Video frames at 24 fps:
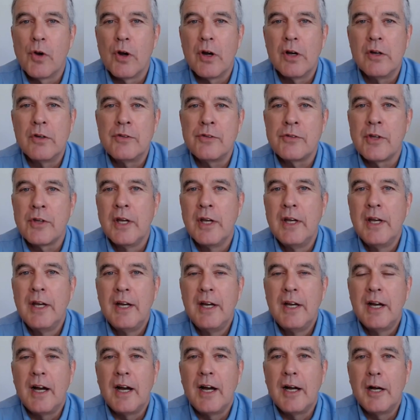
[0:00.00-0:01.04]
yours
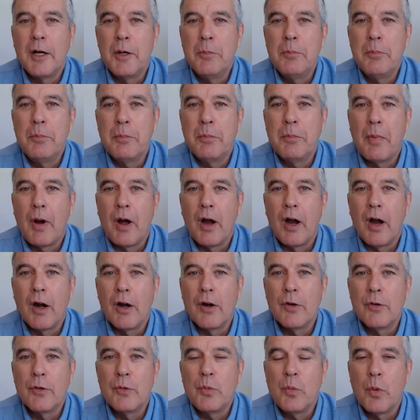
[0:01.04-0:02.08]
um,
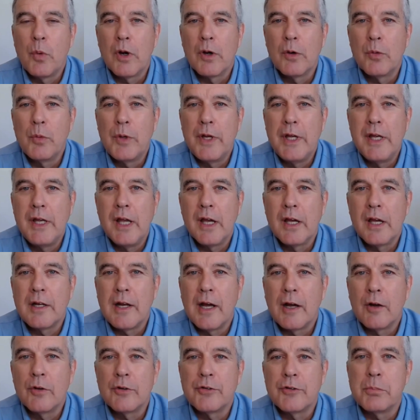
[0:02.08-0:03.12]
are where we get
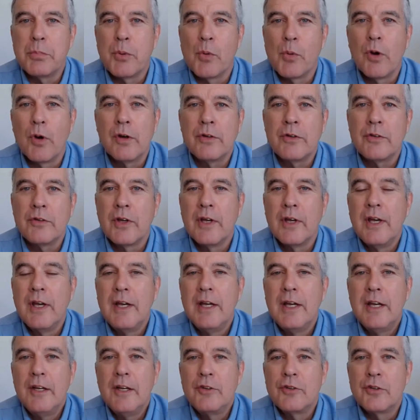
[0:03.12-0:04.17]
our support.
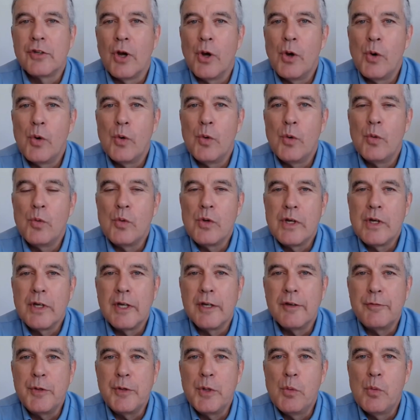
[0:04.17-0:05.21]
So
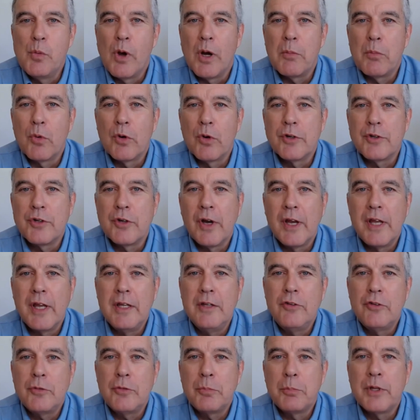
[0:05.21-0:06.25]
if you want more
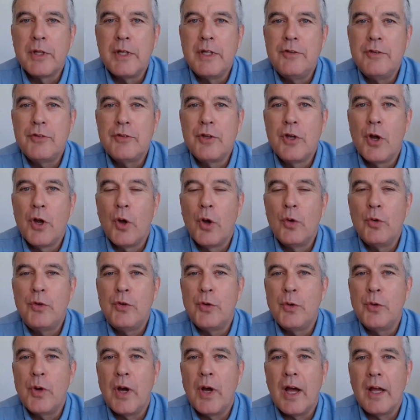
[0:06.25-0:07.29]
trains, please go
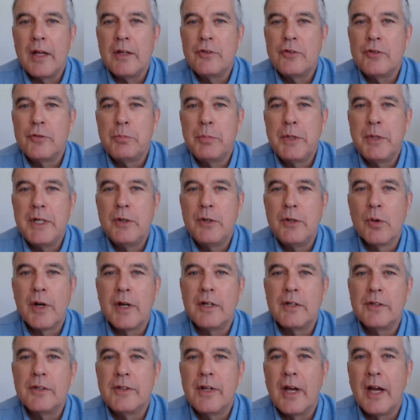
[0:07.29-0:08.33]
to
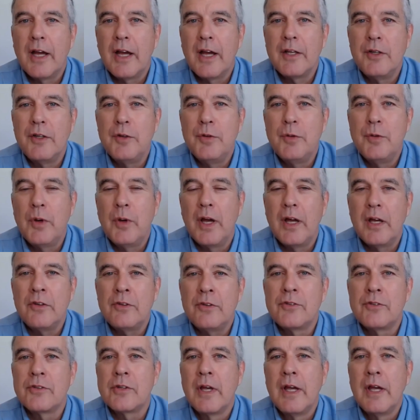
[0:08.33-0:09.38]

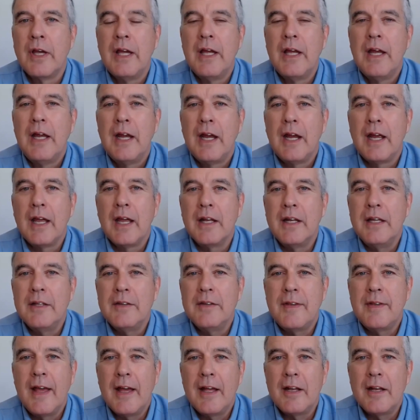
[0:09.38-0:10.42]
highspeedrail.us and
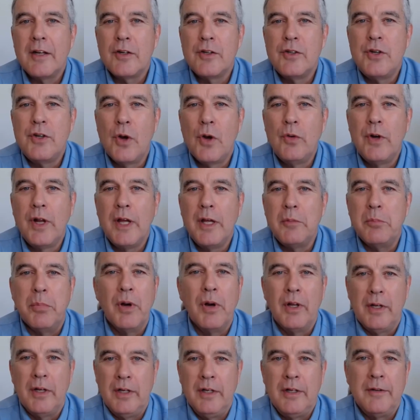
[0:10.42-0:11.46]
hit that donate
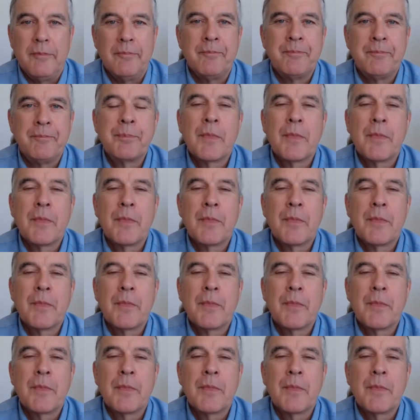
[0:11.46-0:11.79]
button.